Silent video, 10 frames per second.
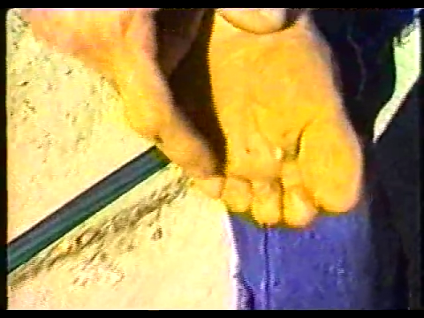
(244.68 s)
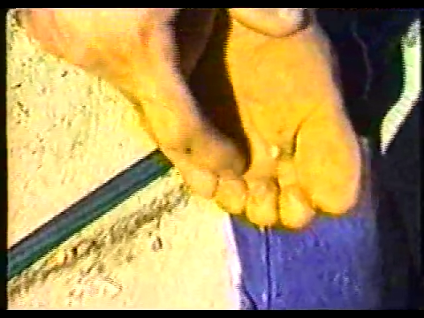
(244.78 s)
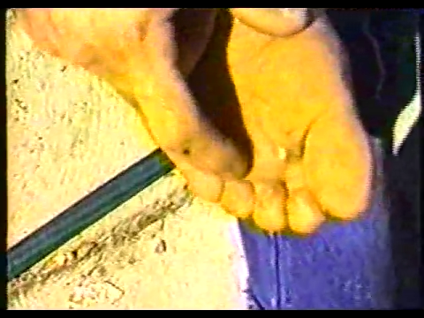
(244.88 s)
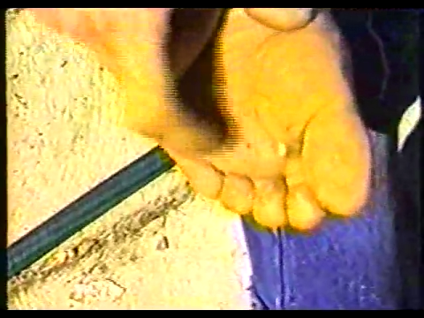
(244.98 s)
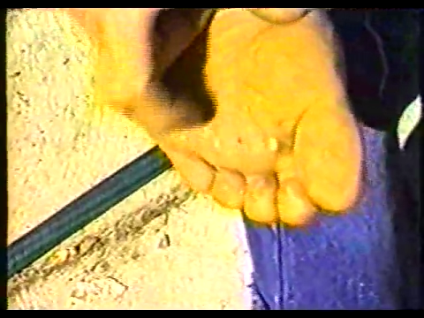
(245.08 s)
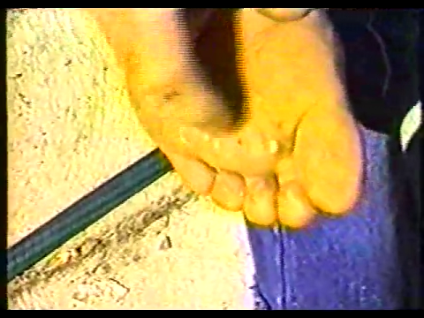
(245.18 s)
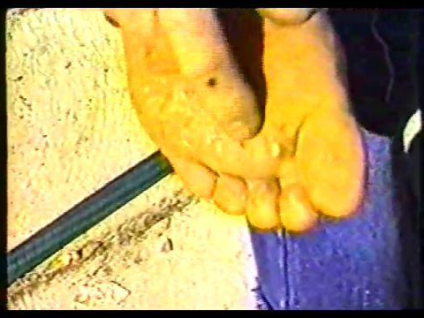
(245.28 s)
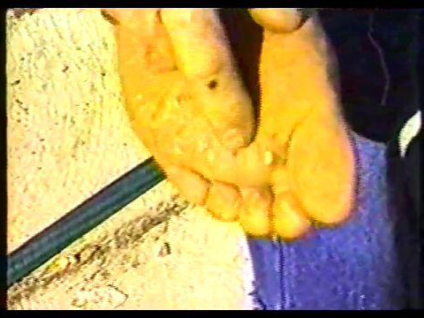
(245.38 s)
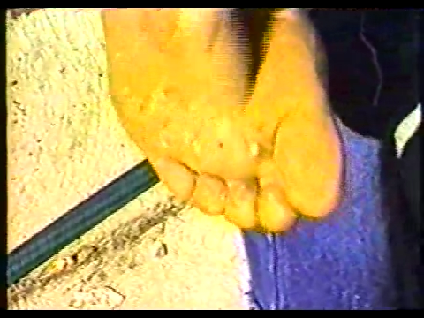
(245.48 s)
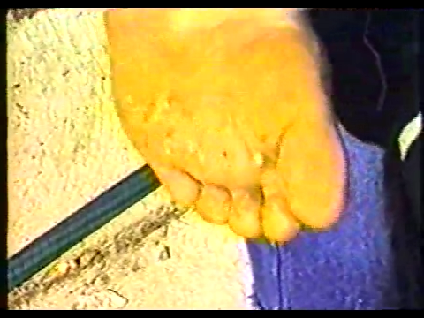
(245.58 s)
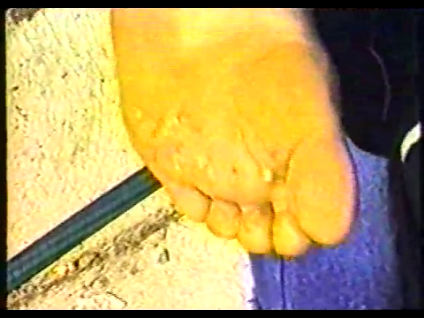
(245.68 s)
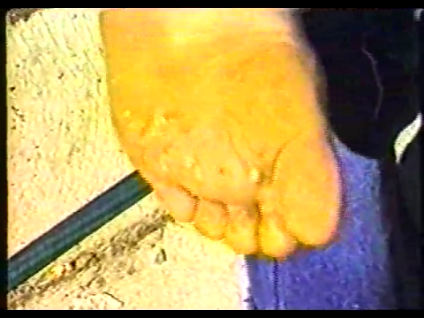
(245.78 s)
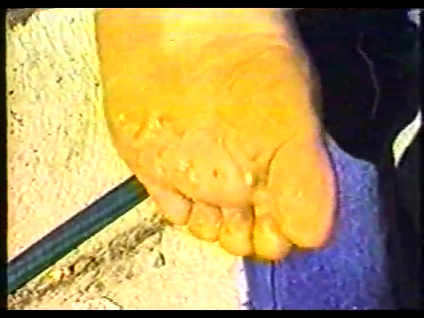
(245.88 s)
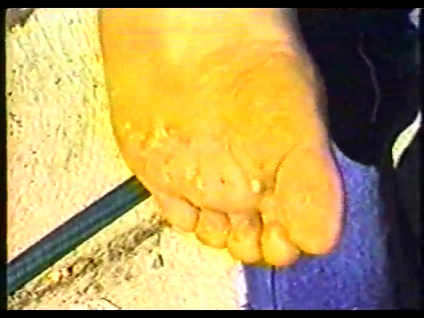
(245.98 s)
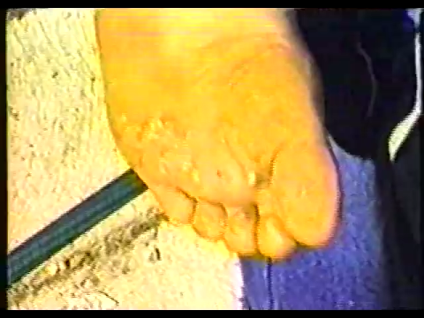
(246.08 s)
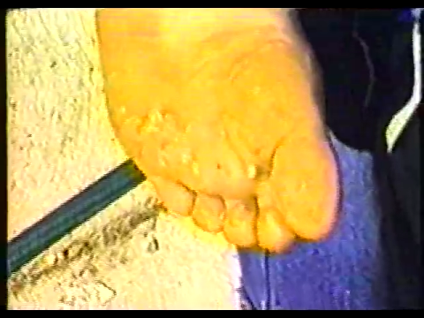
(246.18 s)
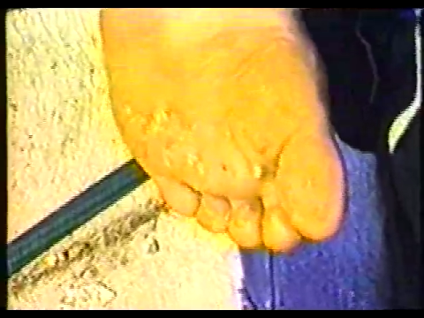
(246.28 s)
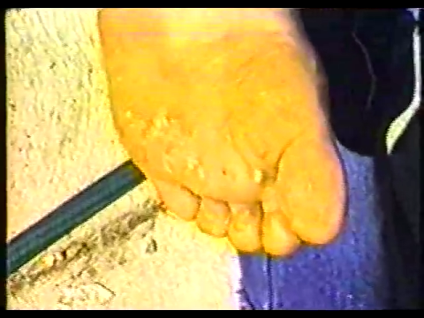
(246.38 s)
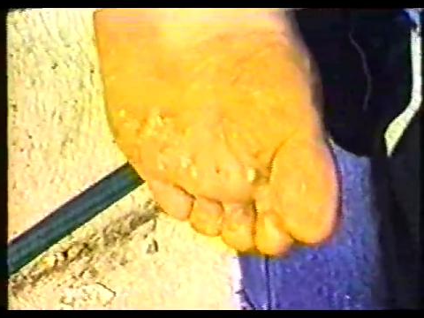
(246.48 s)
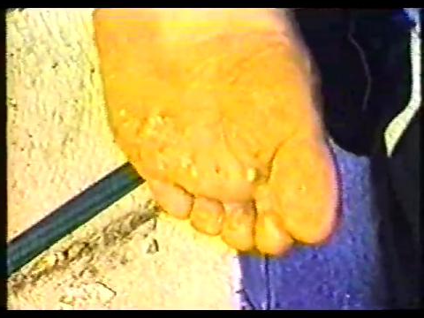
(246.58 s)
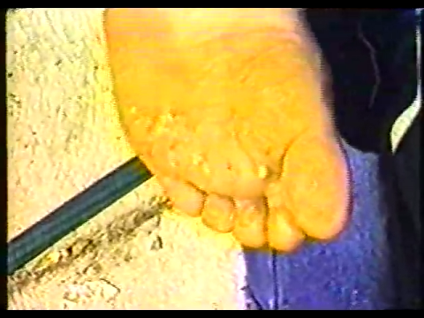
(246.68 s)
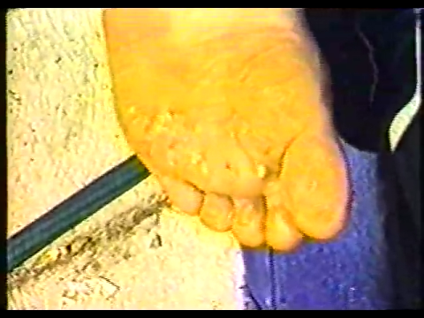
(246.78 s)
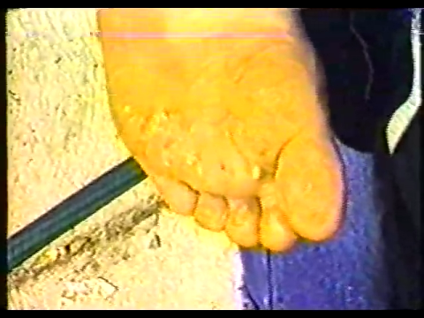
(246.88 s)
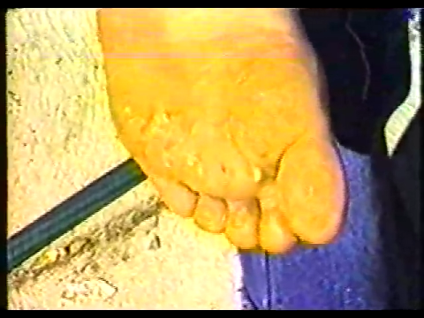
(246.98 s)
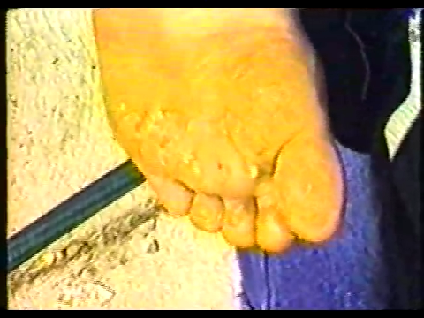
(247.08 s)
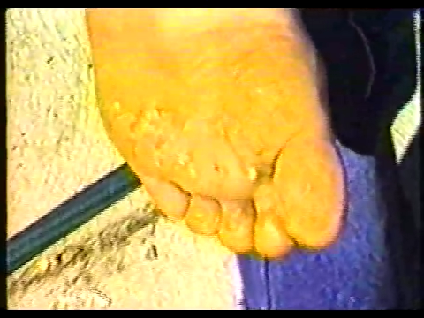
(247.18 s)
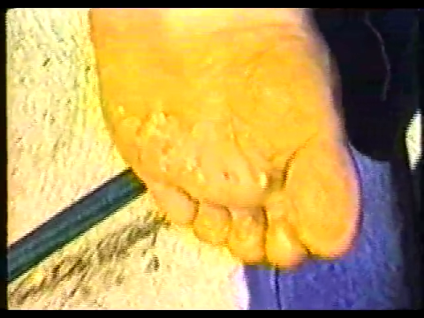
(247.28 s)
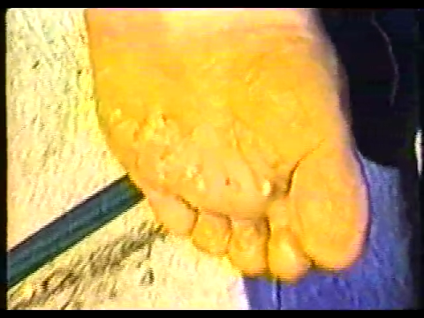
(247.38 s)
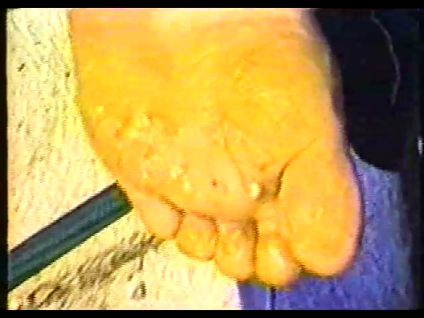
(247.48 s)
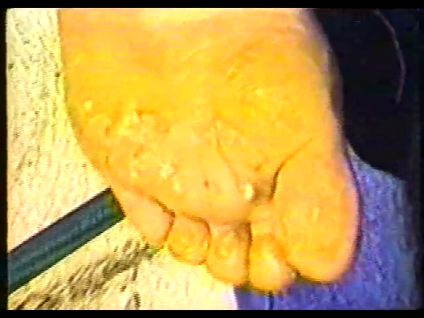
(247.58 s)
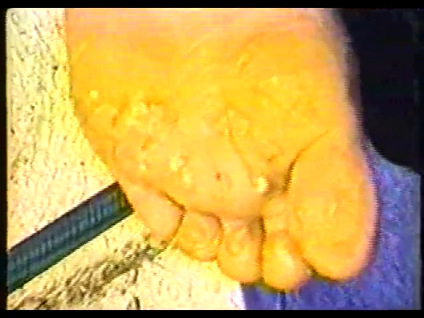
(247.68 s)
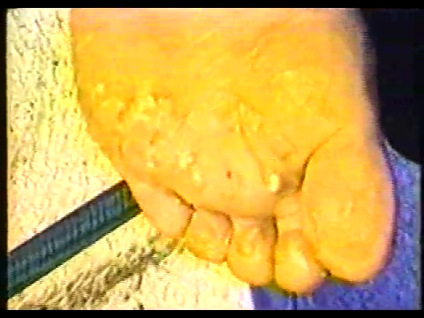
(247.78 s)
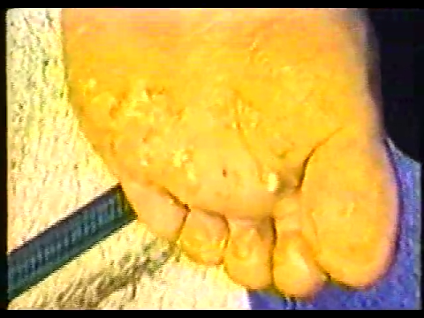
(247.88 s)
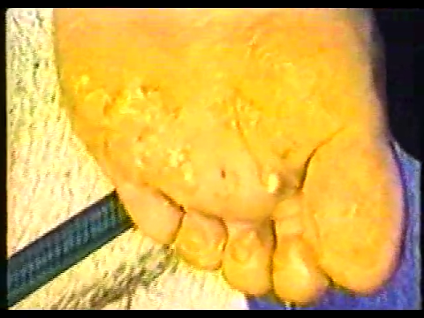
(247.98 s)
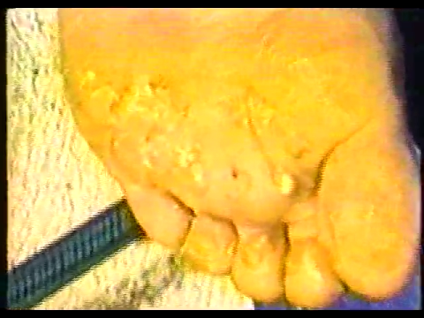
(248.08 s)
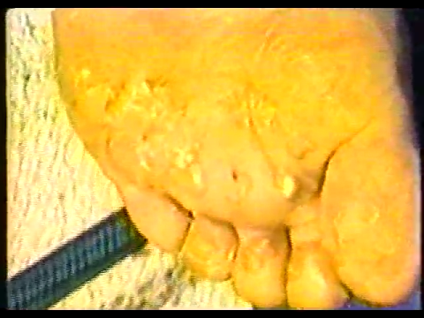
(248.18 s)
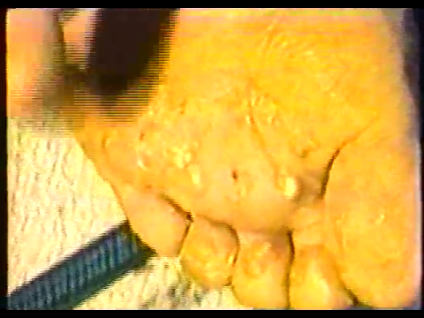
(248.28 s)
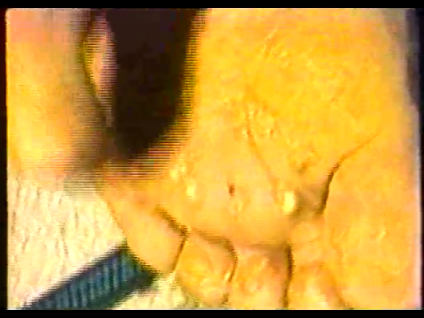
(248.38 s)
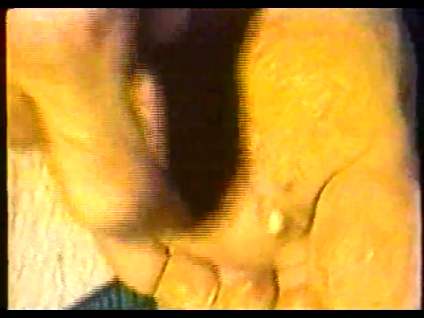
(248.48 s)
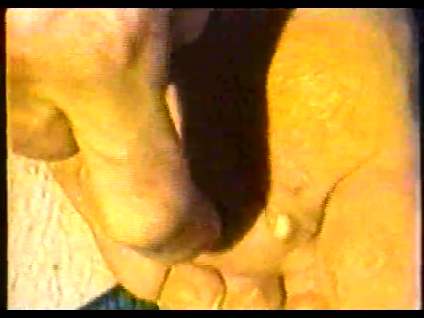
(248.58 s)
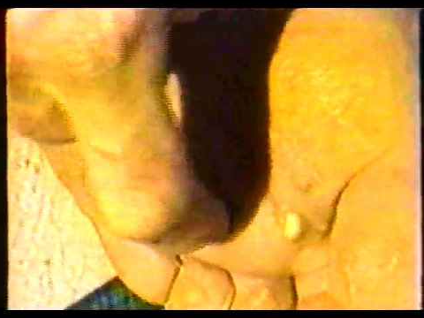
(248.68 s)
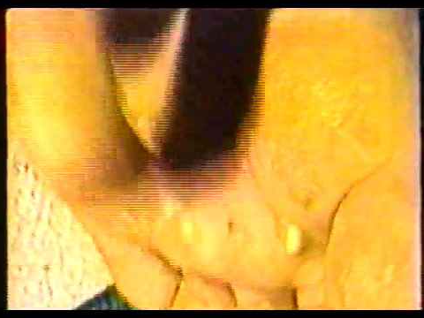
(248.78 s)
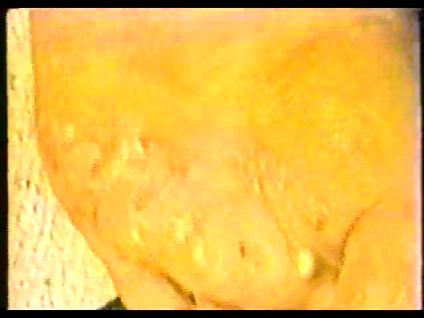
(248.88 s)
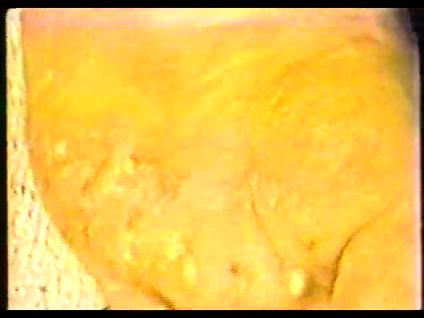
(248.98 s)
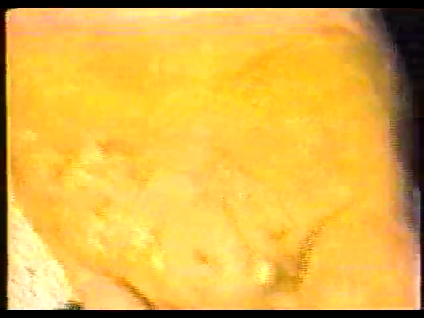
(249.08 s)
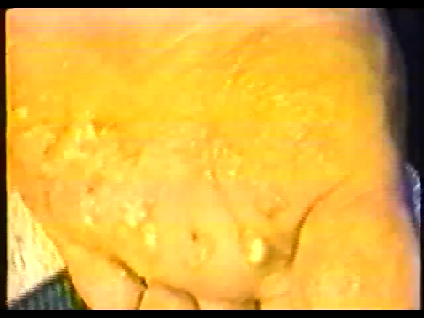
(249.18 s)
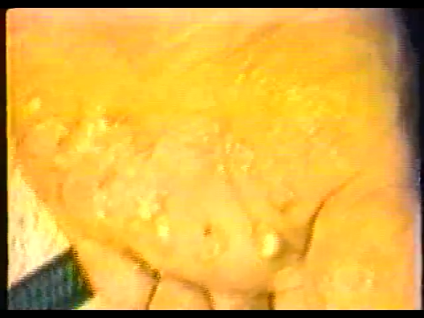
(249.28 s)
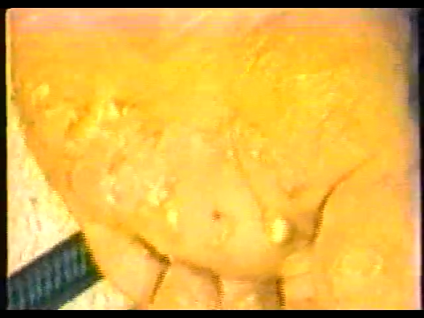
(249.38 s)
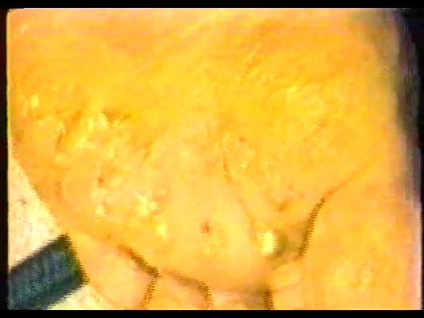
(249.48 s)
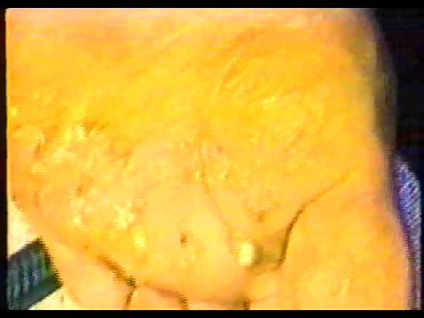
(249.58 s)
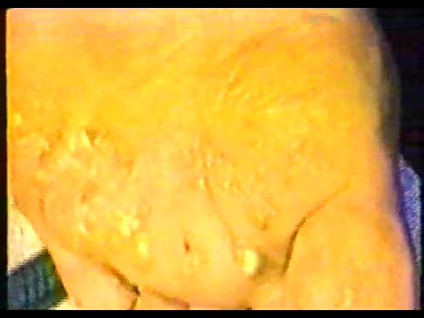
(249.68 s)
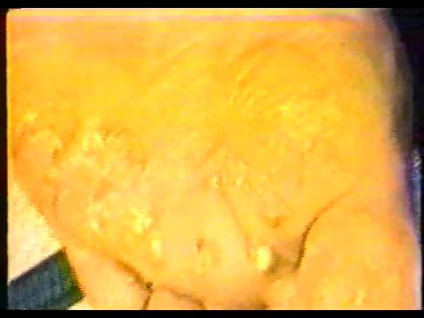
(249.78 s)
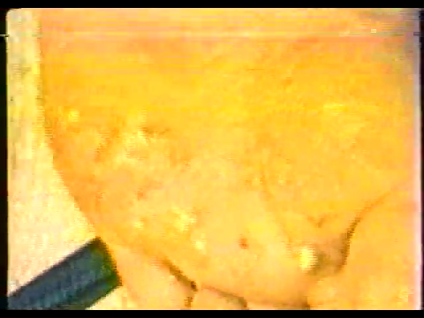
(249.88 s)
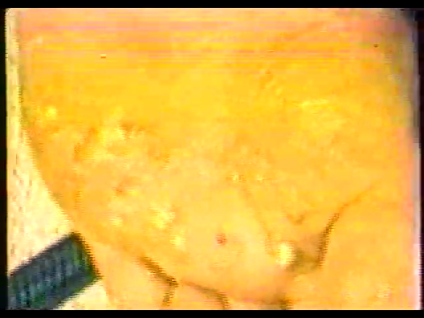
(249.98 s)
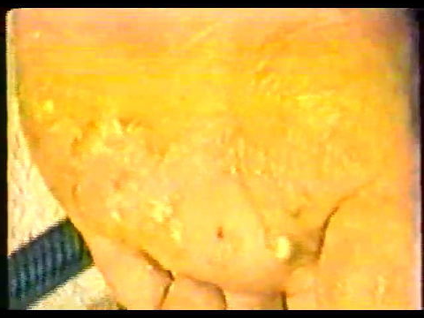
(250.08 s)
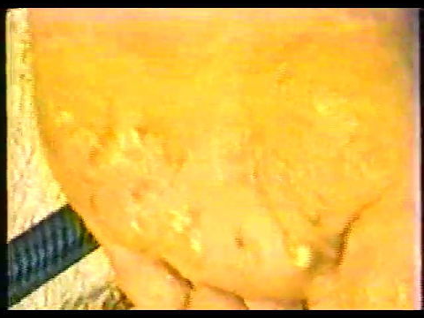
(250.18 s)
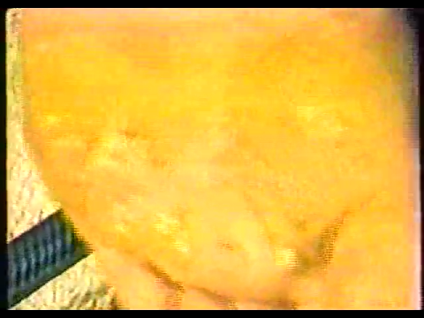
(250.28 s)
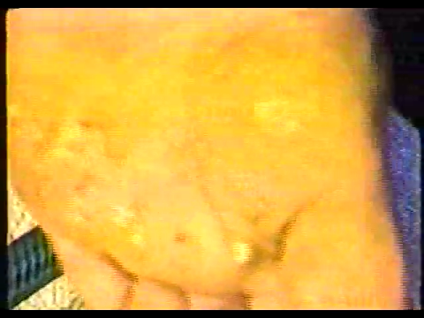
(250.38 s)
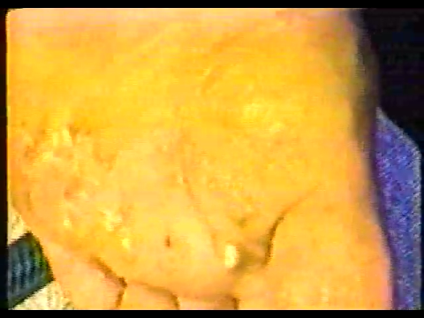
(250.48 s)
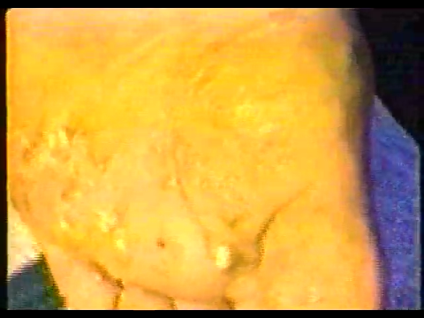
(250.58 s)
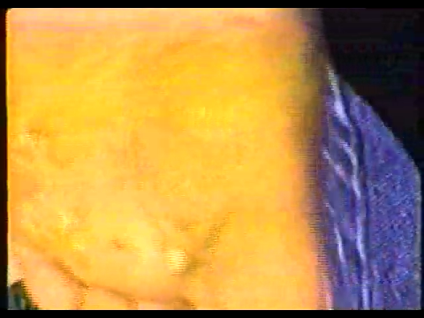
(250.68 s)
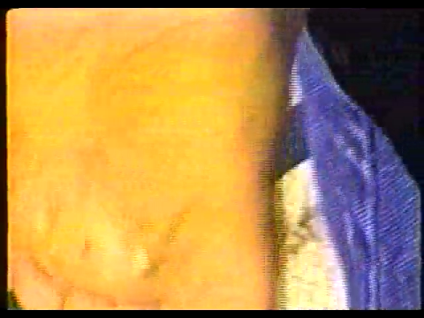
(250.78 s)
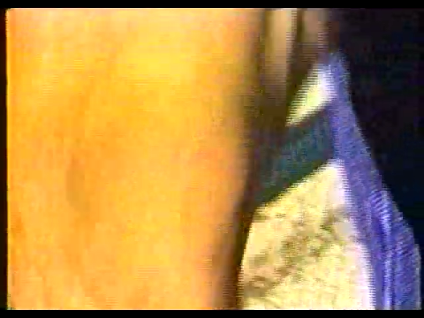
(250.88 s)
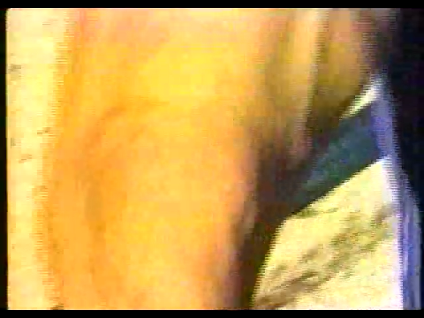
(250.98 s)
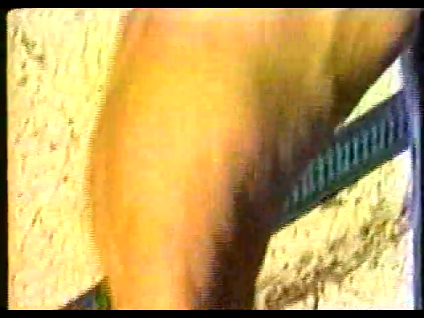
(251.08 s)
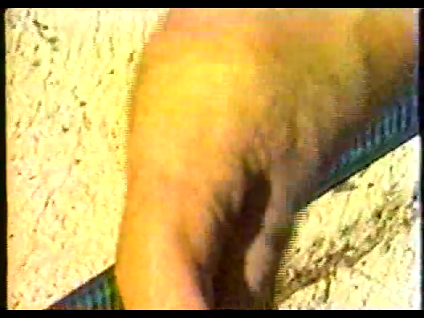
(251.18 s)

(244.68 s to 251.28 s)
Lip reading: No face is visible, so there are no lips to read.